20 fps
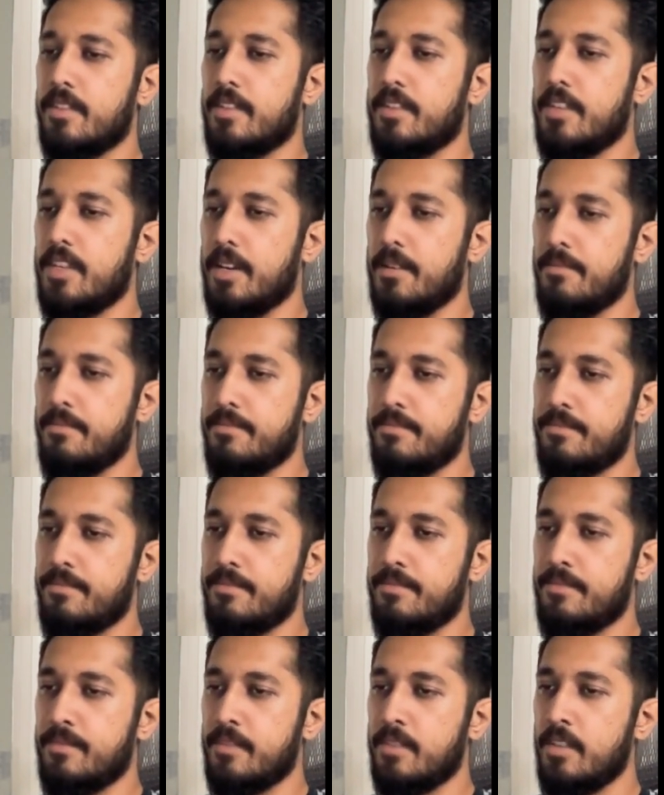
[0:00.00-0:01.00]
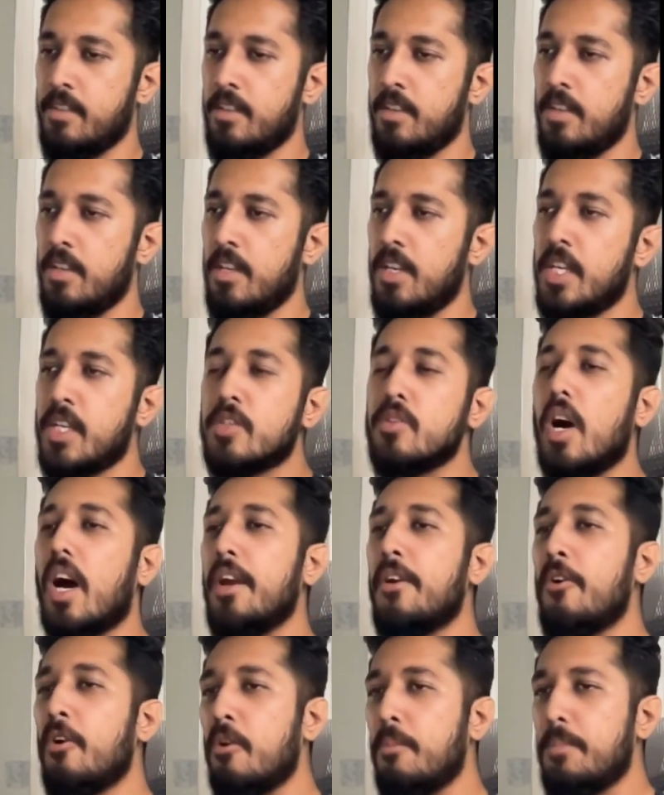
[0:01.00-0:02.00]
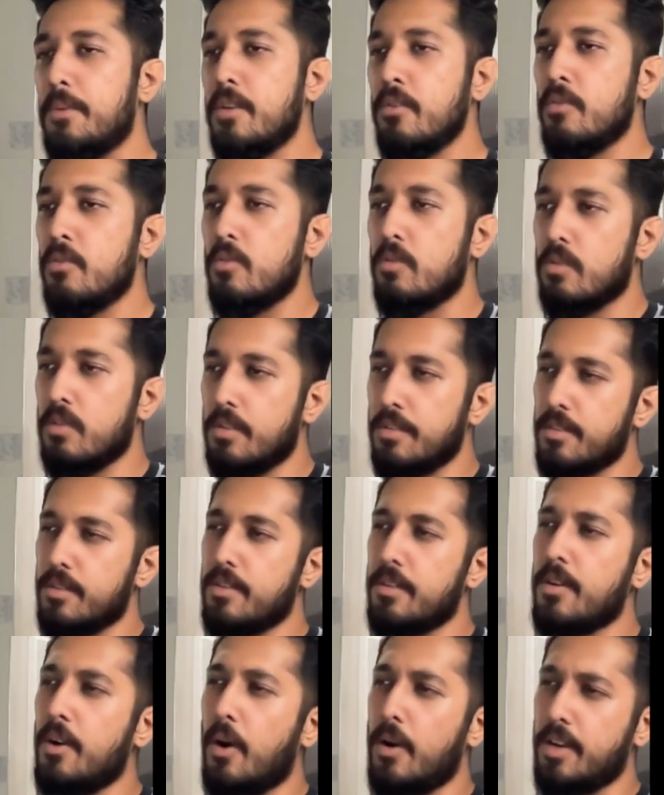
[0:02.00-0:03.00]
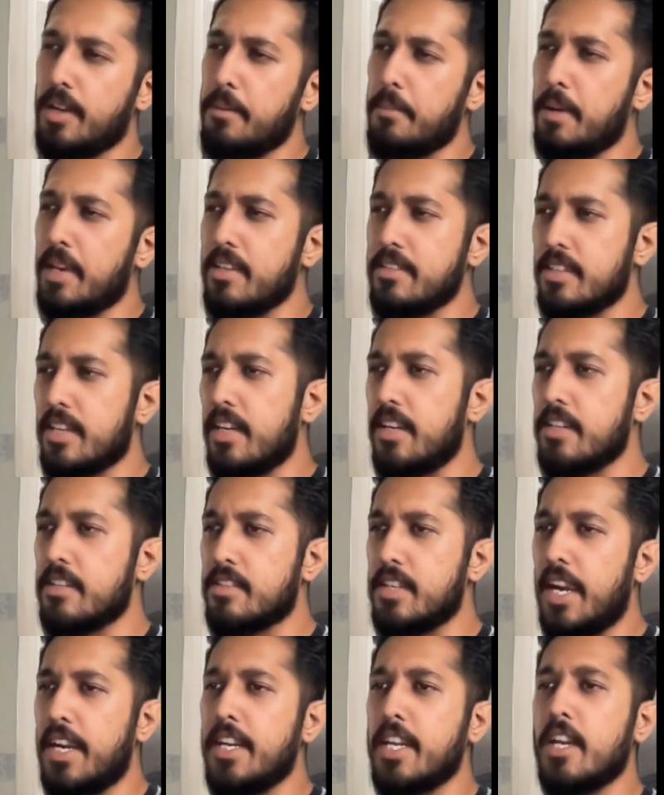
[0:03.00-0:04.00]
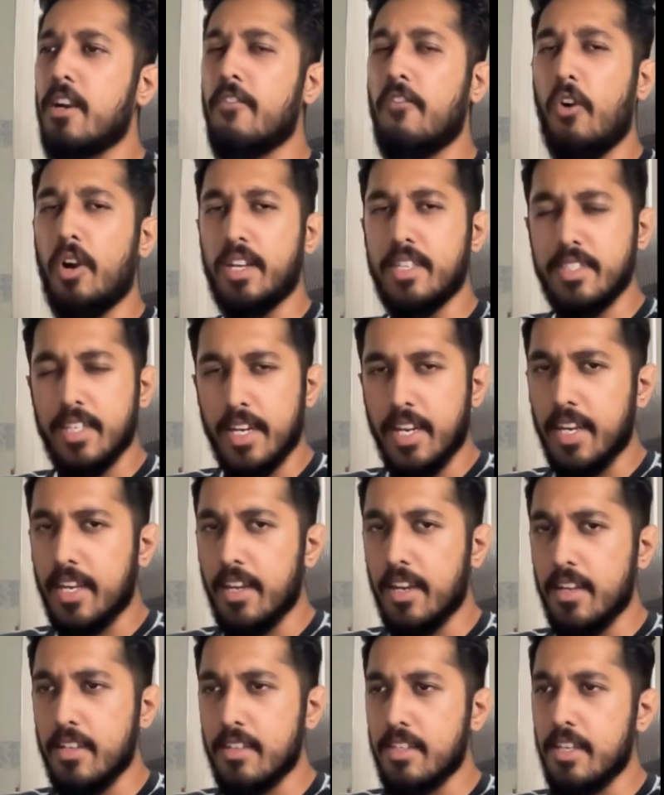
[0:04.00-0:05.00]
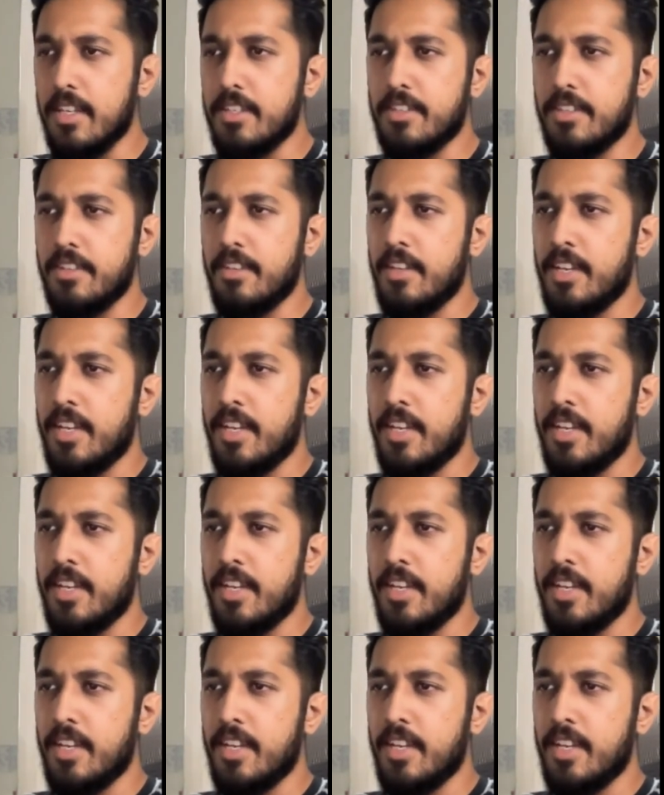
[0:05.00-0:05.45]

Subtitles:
Yeah. So I hope you got a basic understanding of what is a recurrence relation.